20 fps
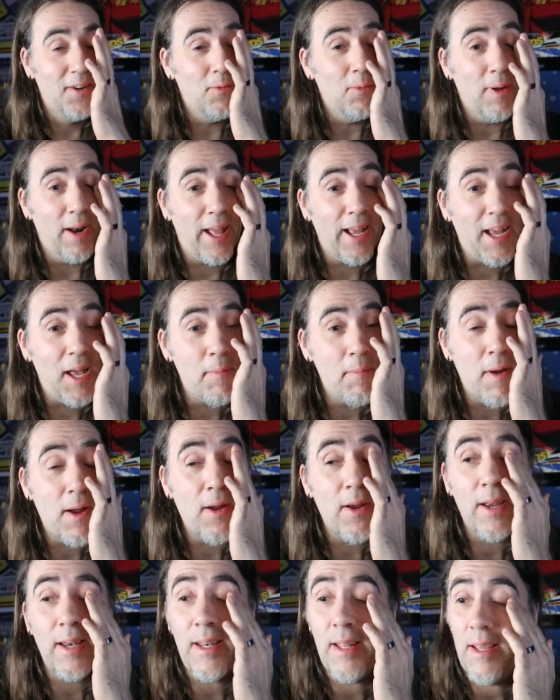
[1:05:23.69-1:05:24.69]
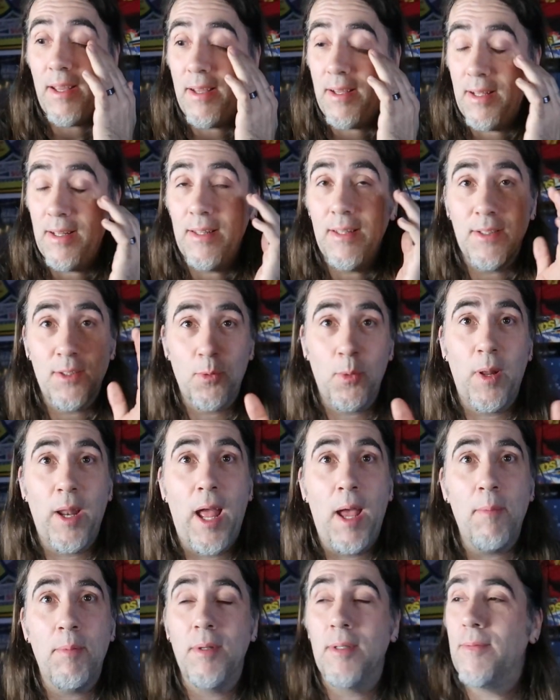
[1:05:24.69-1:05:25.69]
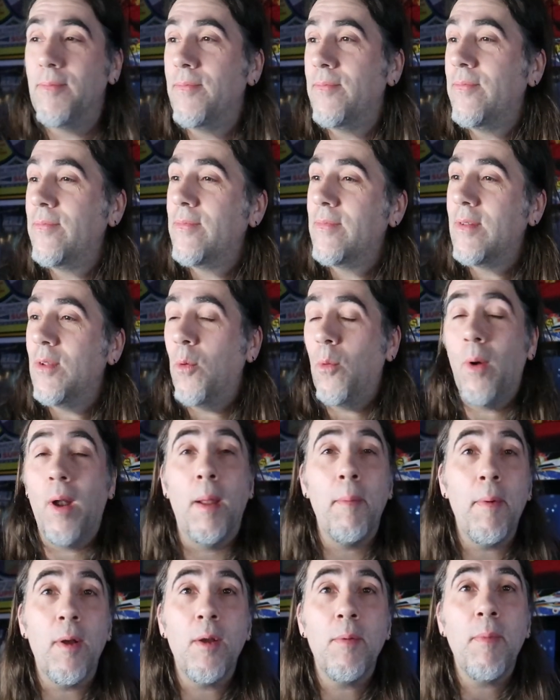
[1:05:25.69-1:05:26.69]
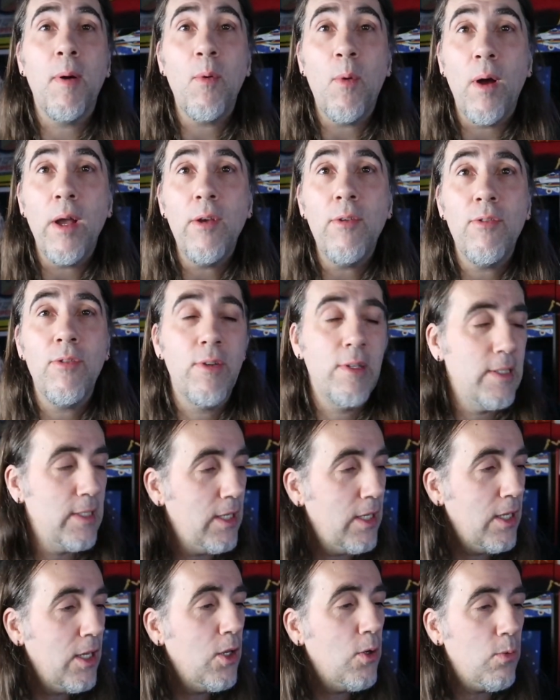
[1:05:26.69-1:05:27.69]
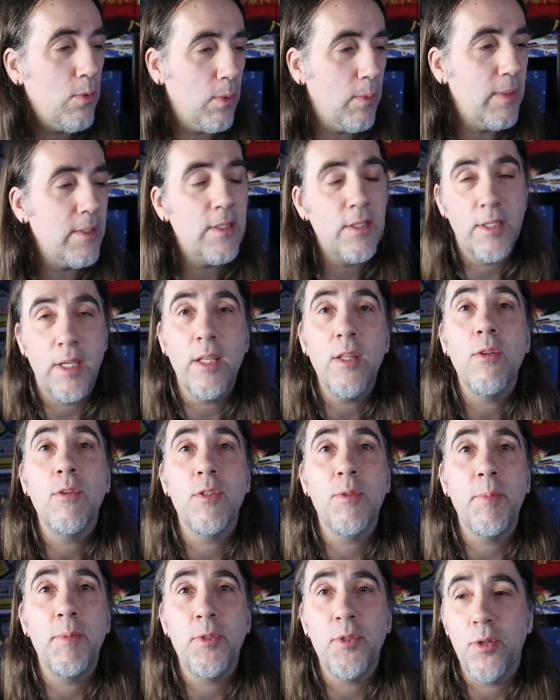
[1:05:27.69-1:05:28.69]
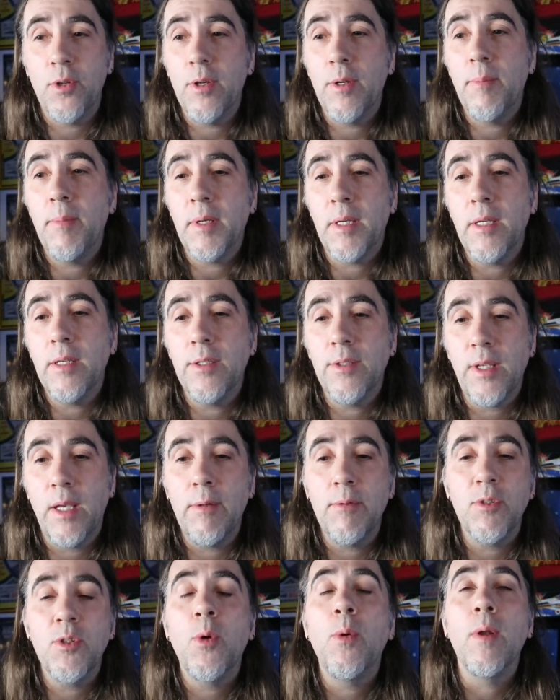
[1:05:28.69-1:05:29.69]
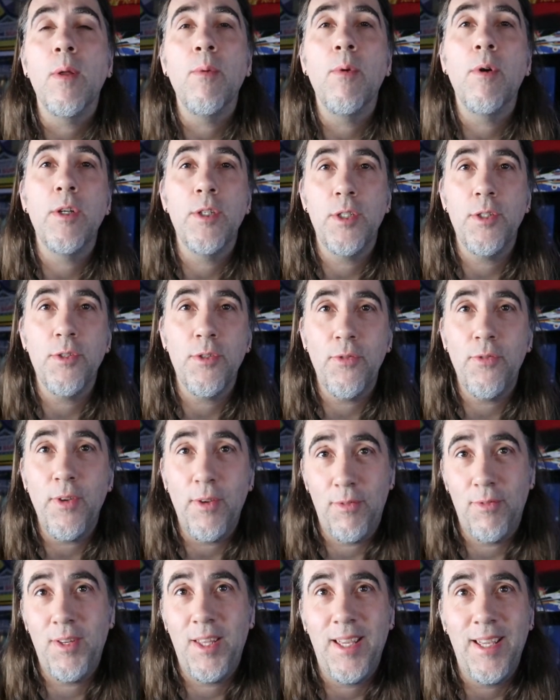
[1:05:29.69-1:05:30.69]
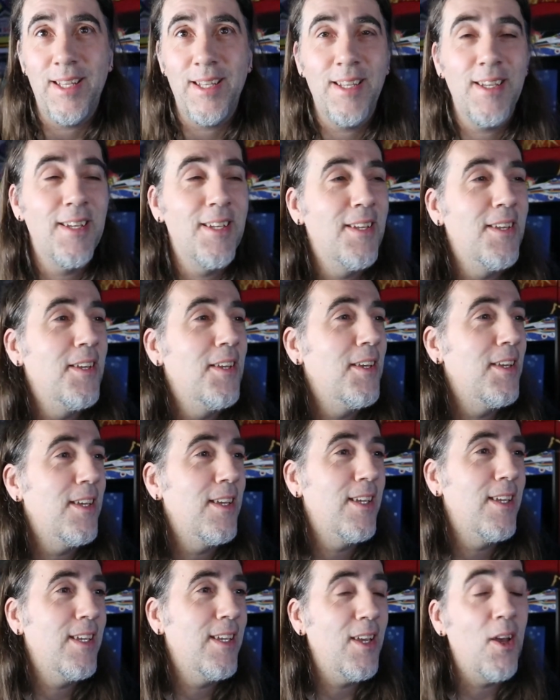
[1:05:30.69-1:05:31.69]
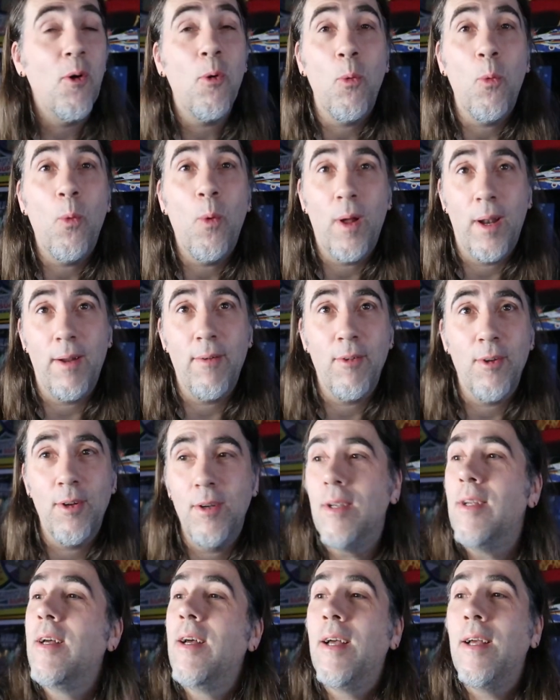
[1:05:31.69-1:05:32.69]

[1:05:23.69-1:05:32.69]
When I got married, this is what happened. When I married my wife, we went to Saint Louis, Missouri, because I was twenty-one and she was fifteen. Whatever.